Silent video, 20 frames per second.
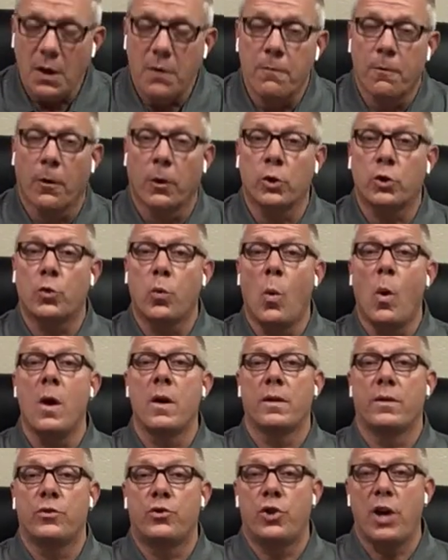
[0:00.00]
Verse
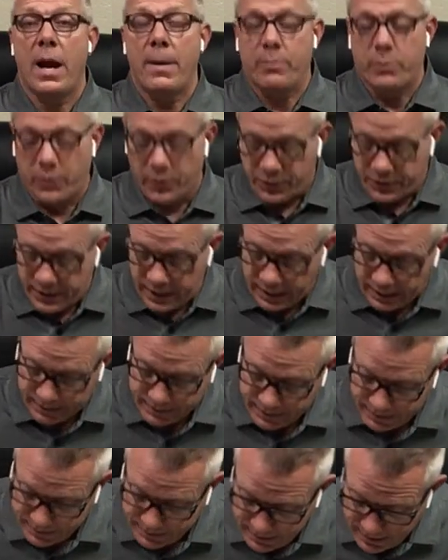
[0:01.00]
1, chapter
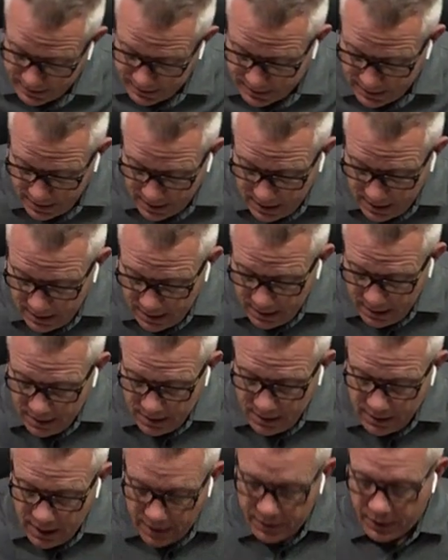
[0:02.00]
6, it says,
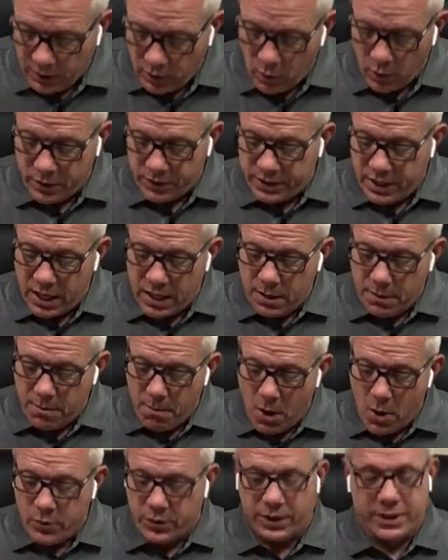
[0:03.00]
then the Lord said to
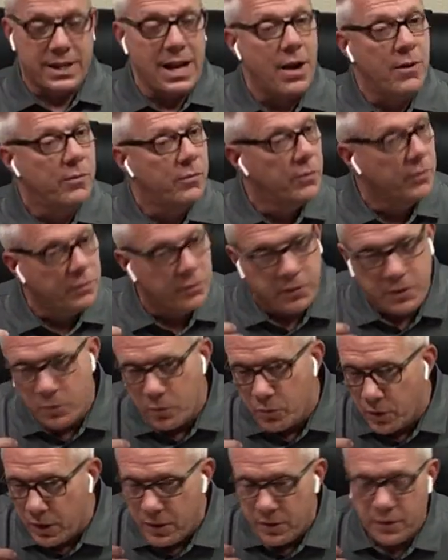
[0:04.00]
Moses, now
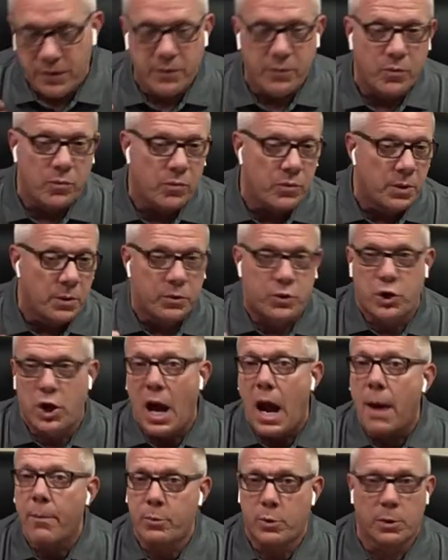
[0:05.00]
we, the
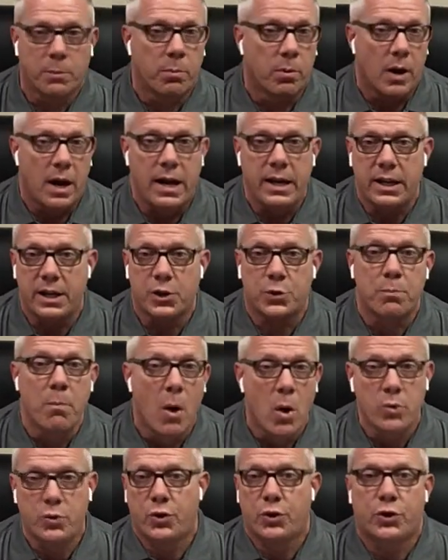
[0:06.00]
chapter break is
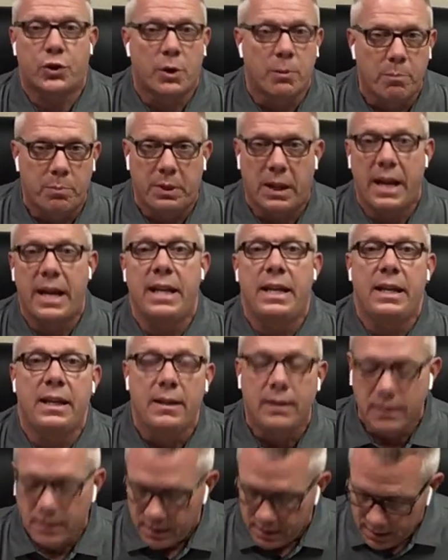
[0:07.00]
Moses
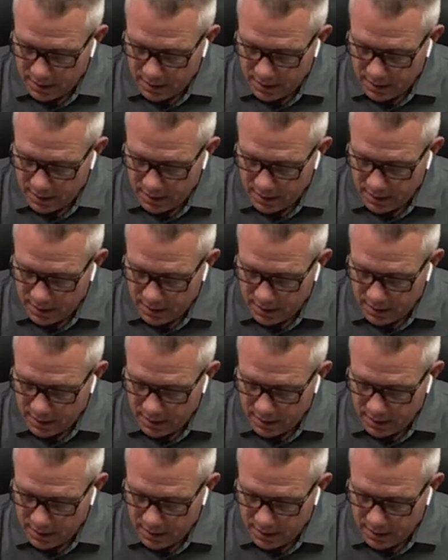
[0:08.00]
complaining